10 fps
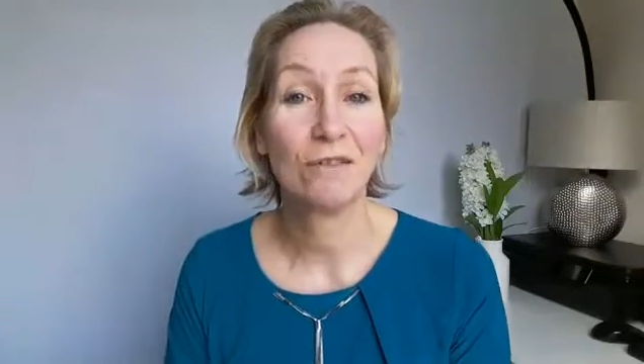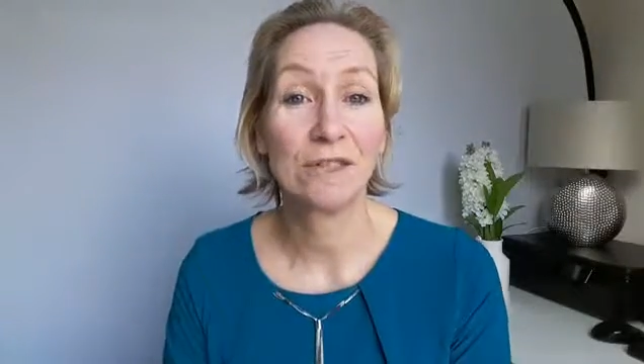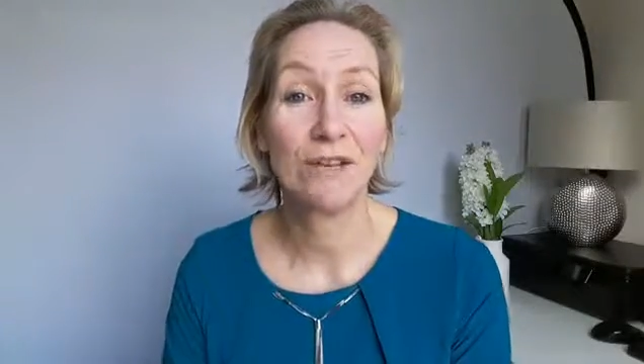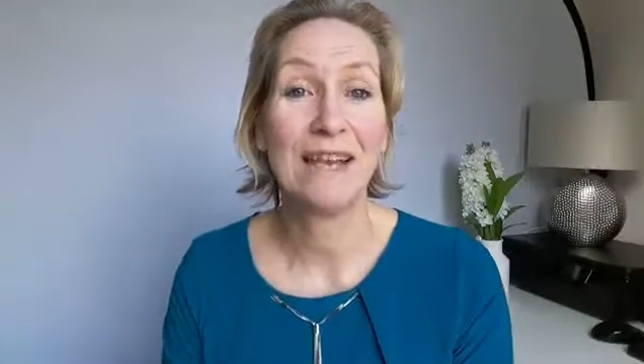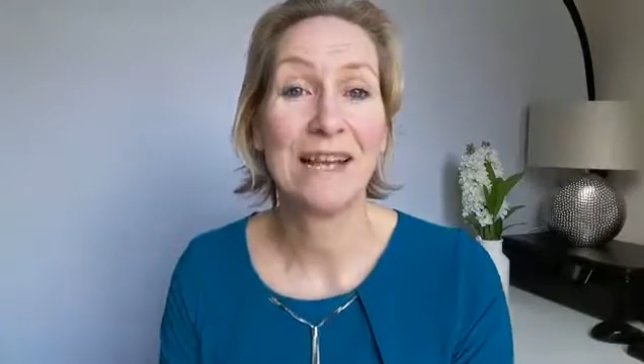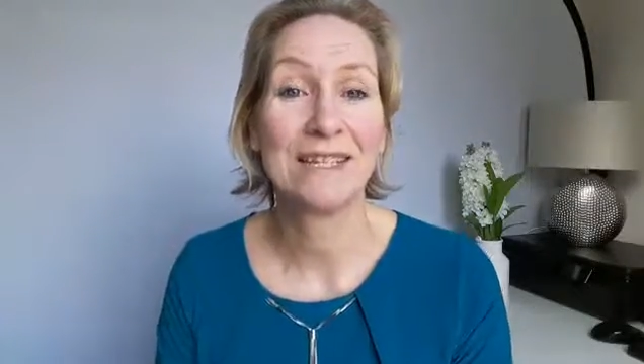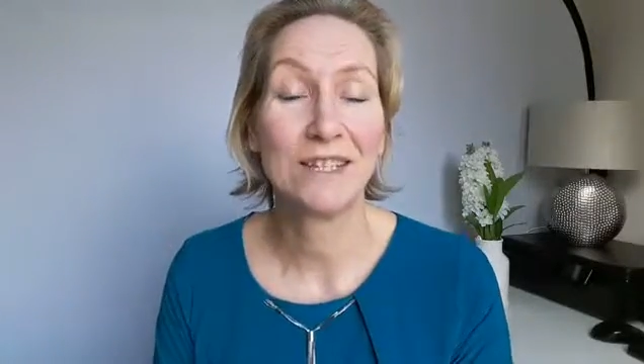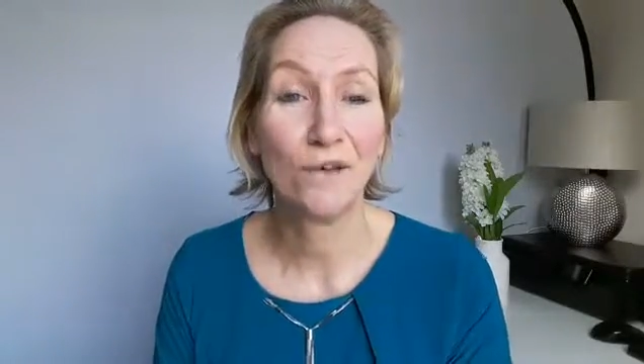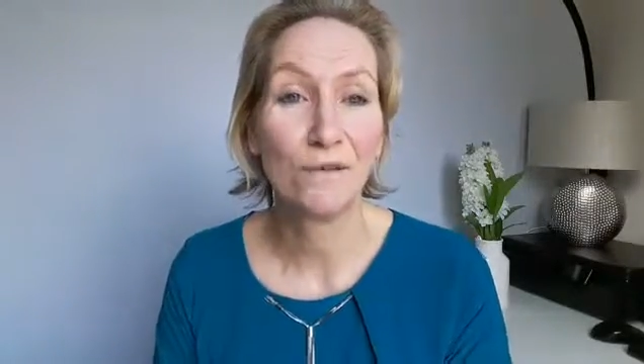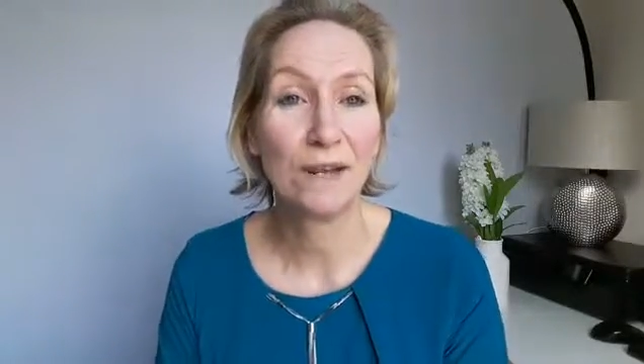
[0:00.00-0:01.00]
So yes,
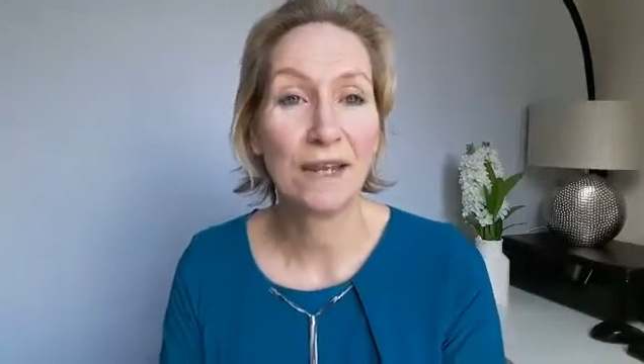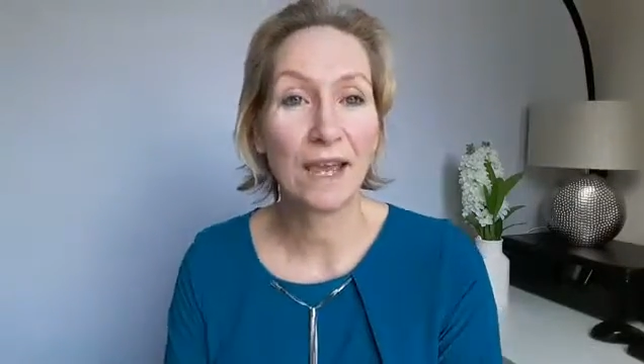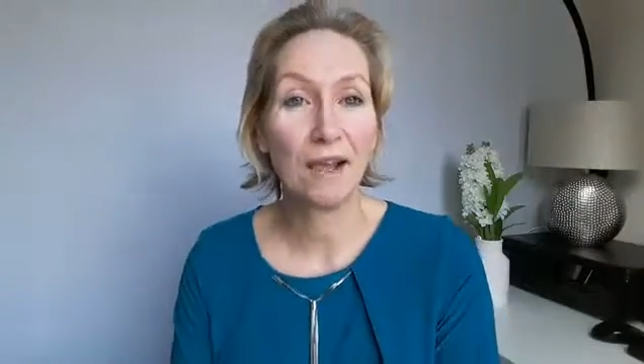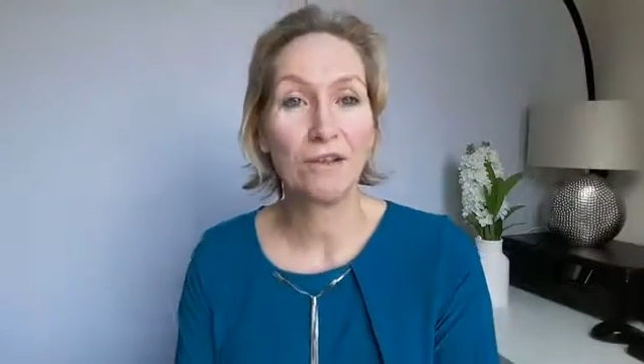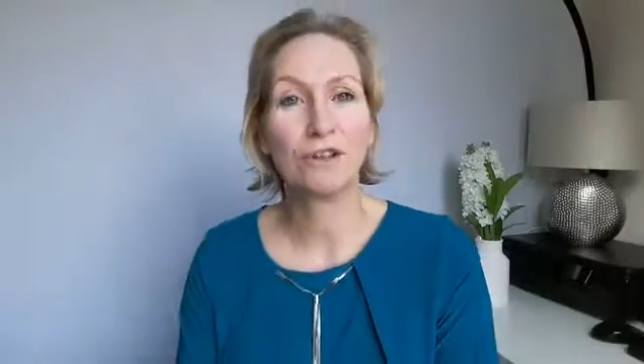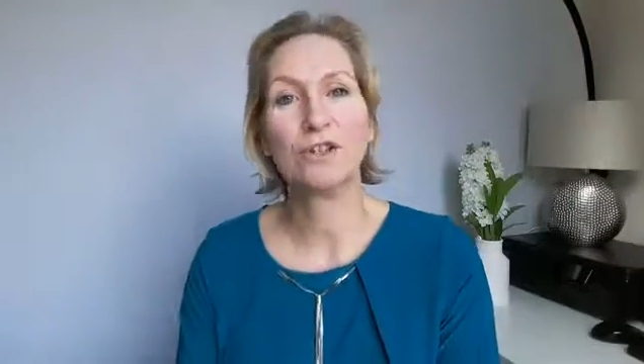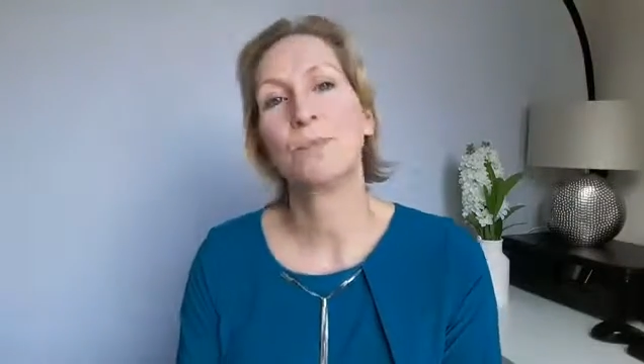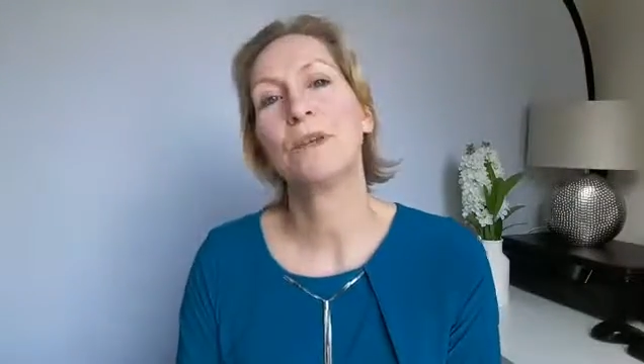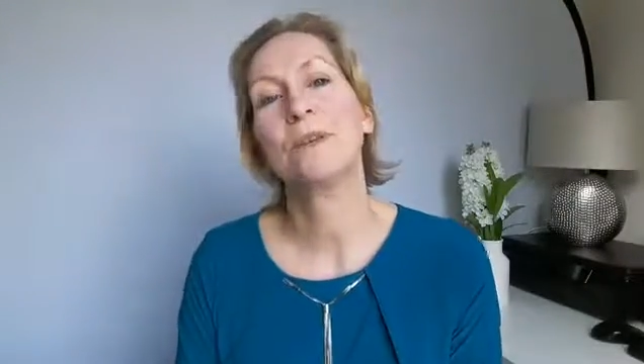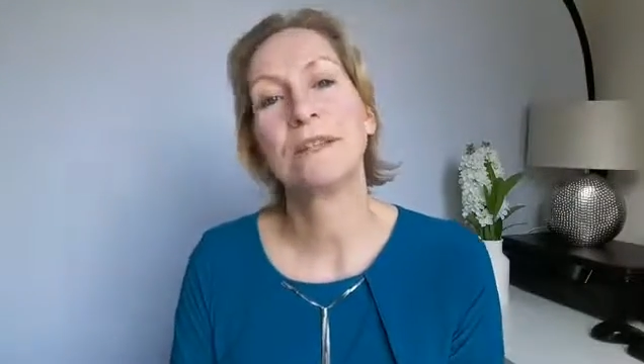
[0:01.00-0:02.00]
definitely, Gail, you should
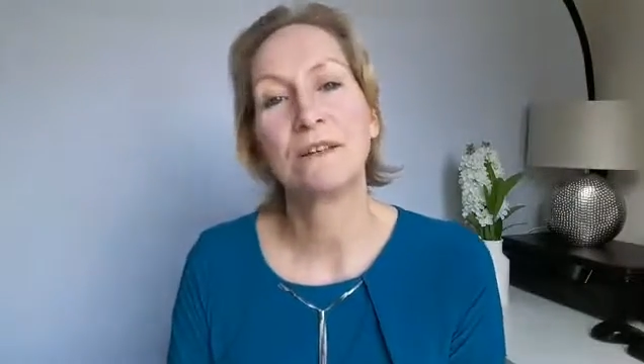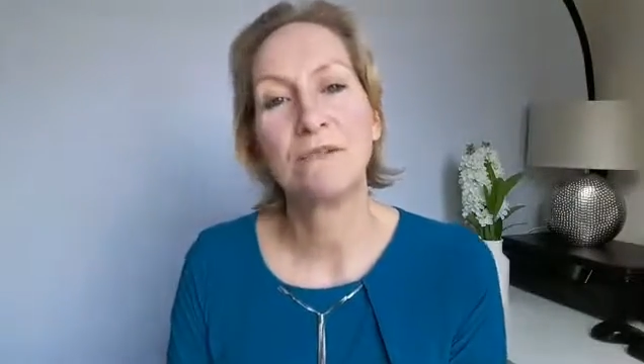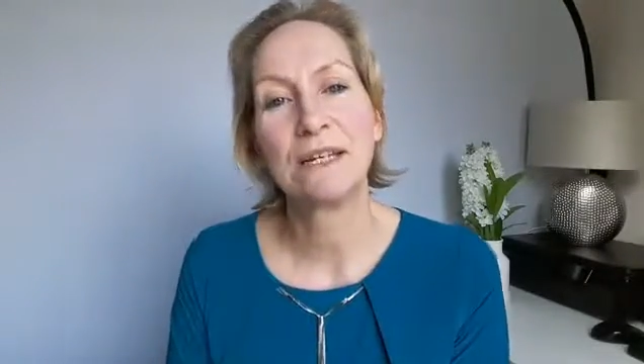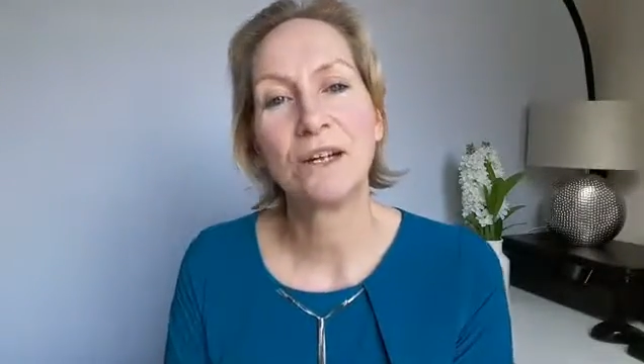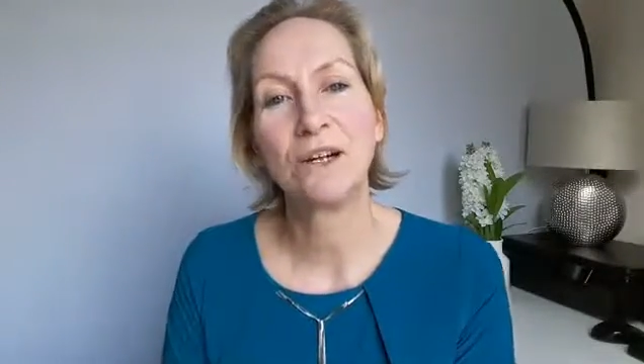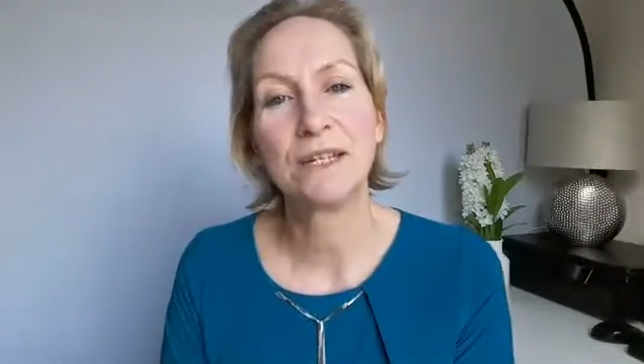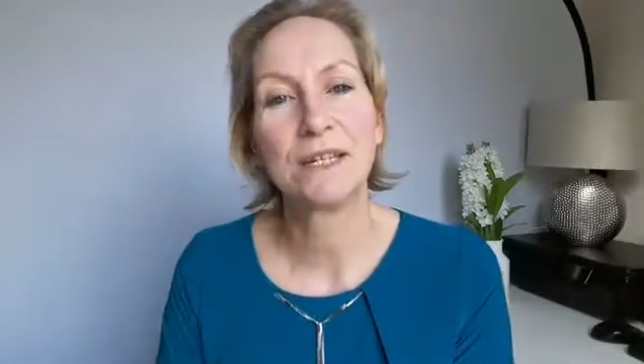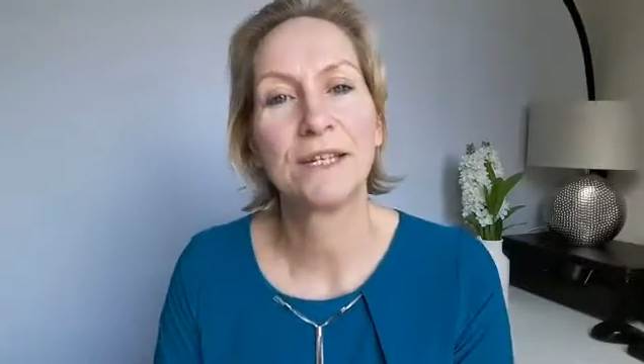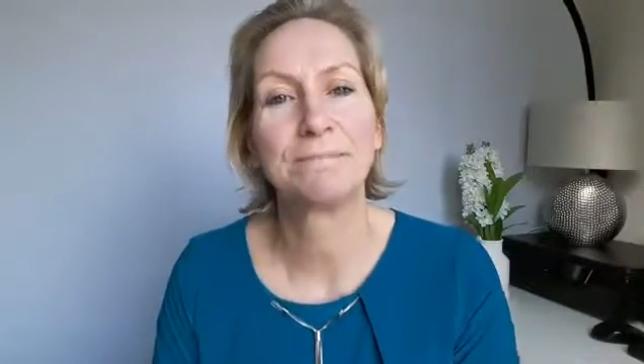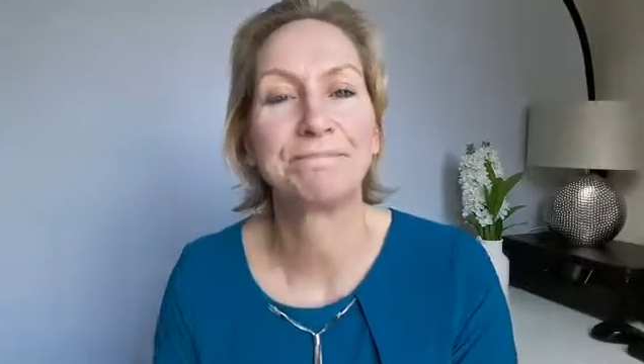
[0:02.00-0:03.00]
be using
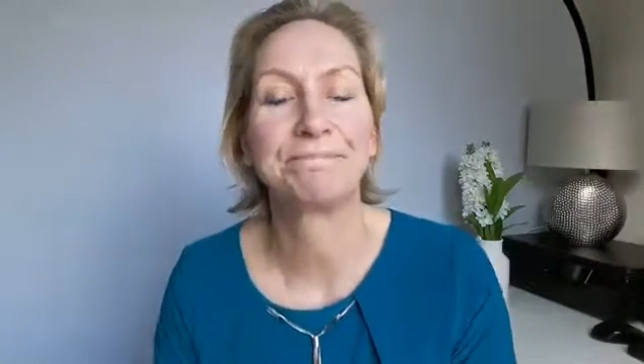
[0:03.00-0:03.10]
retargeting.